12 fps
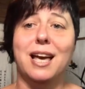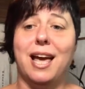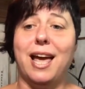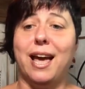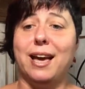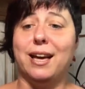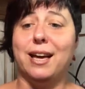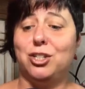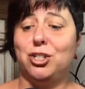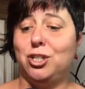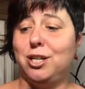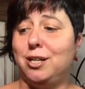And
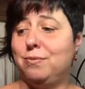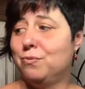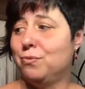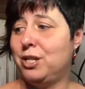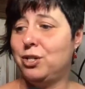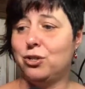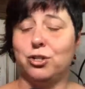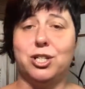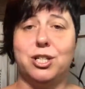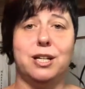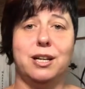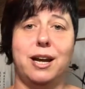she researched
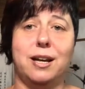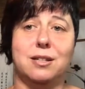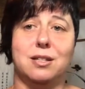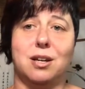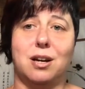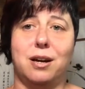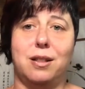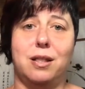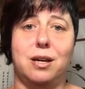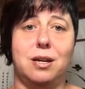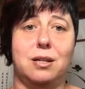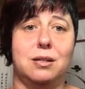it and saw
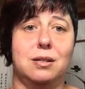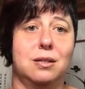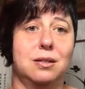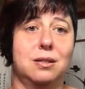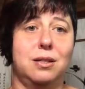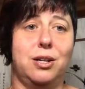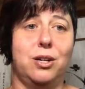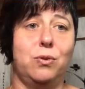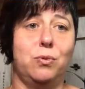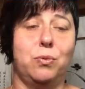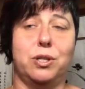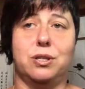that, it
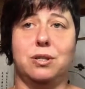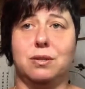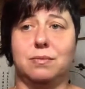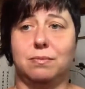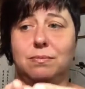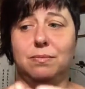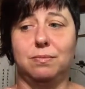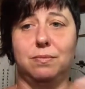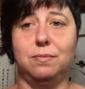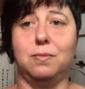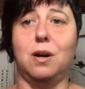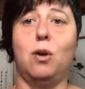was
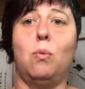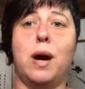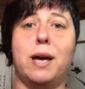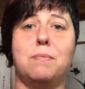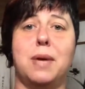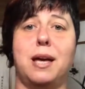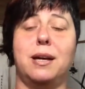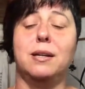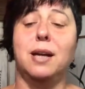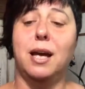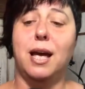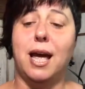all white men,
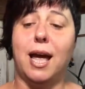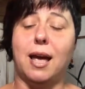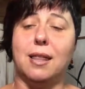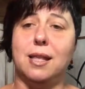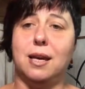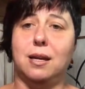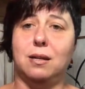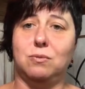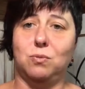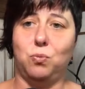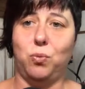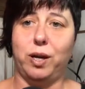and then
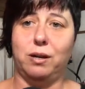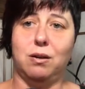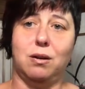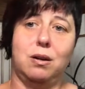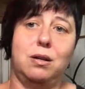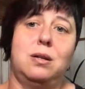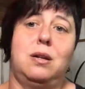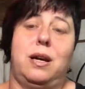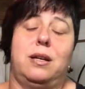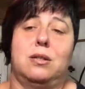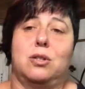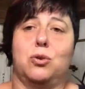went on in
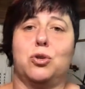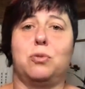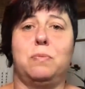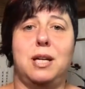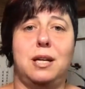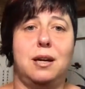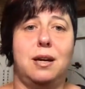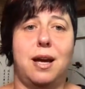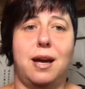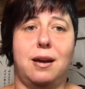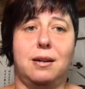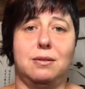social media
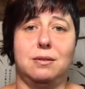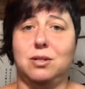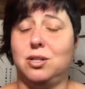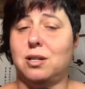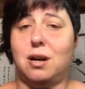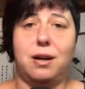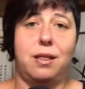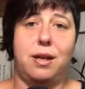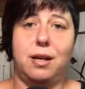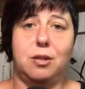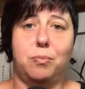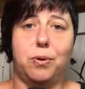and saw that the
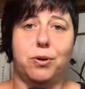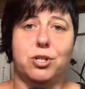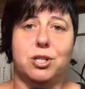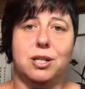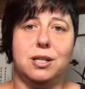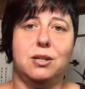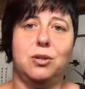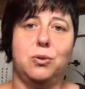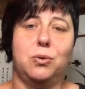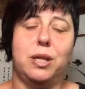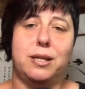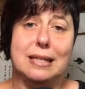person who
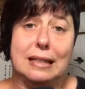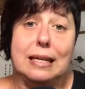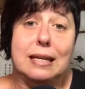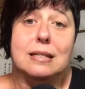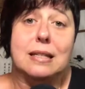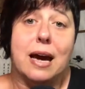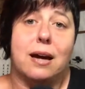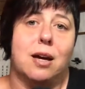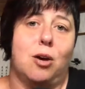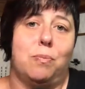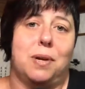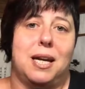leads that
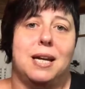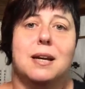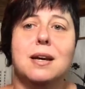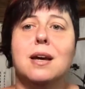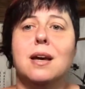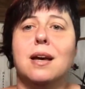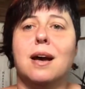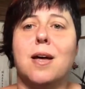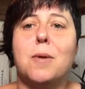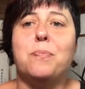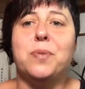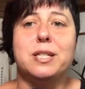company
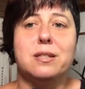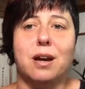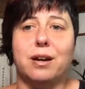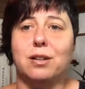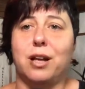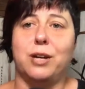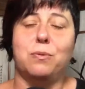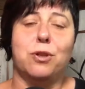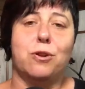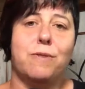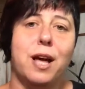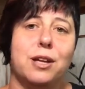is not aligned with her
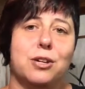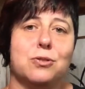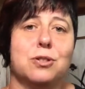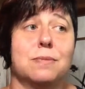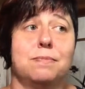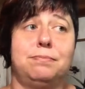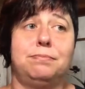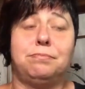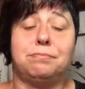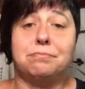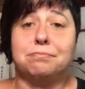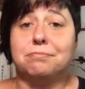values.
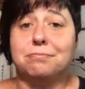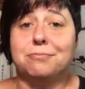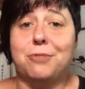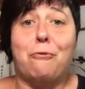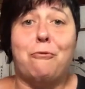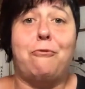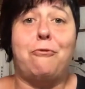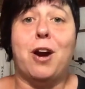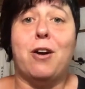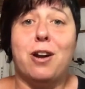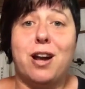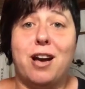Fair
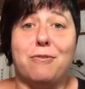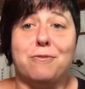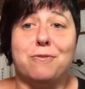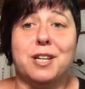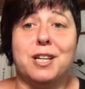enough.